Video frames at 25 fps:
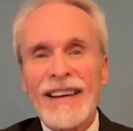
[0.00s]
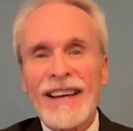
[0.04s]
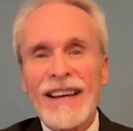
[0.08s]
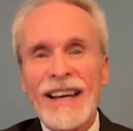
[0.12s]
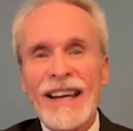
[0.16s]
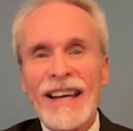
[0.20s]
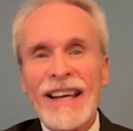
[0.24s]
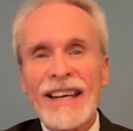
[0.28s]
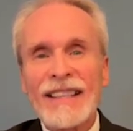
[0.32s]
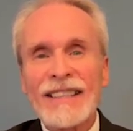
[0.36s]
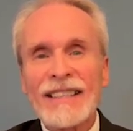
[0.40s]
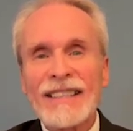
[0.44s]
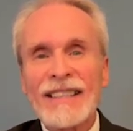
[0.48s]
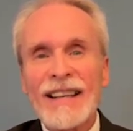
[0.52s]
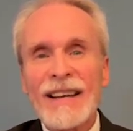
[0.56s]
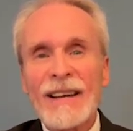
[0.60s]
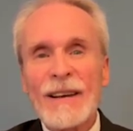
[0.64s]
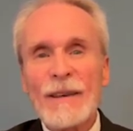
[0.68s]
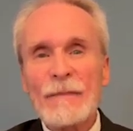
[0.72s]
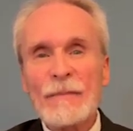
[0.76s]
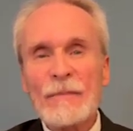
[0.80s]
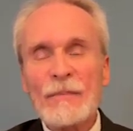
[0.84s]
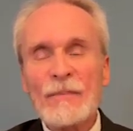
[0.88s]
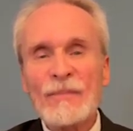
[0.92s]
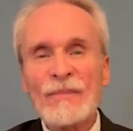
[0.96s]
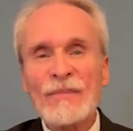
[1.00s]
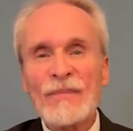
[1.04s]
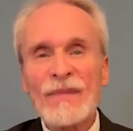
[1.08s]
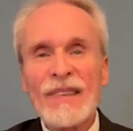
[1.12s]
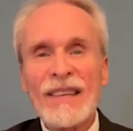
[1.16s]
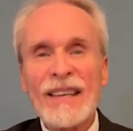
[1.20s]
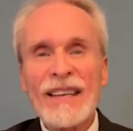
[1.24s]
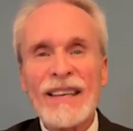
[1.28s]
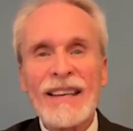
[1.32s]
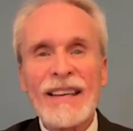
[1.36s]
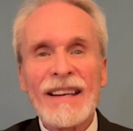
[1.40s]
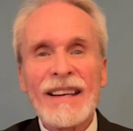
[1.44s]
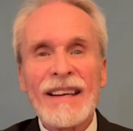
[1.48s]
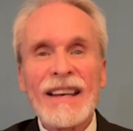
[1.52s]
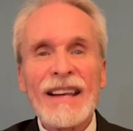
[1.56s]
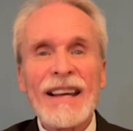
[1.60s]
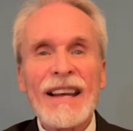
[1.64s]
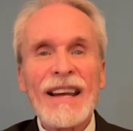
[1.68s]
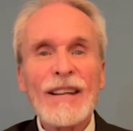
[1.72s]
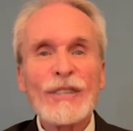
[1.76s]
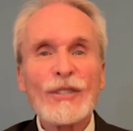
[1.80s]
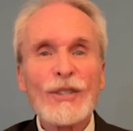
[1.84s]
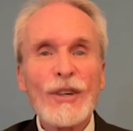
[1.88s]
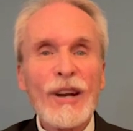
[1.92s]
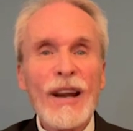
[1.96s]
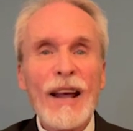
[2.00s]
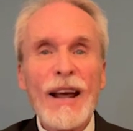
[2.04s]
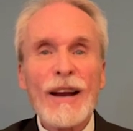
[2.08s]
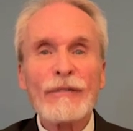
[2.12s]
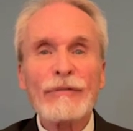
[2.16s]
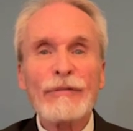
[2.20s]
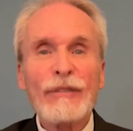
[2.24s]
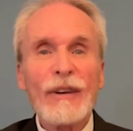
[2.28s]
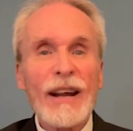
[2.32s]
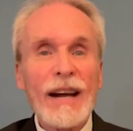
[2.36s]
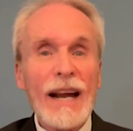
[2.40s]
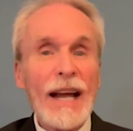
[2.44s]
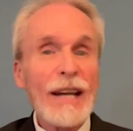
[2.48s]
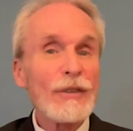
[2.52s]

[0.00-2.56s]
and it's a lot of fun.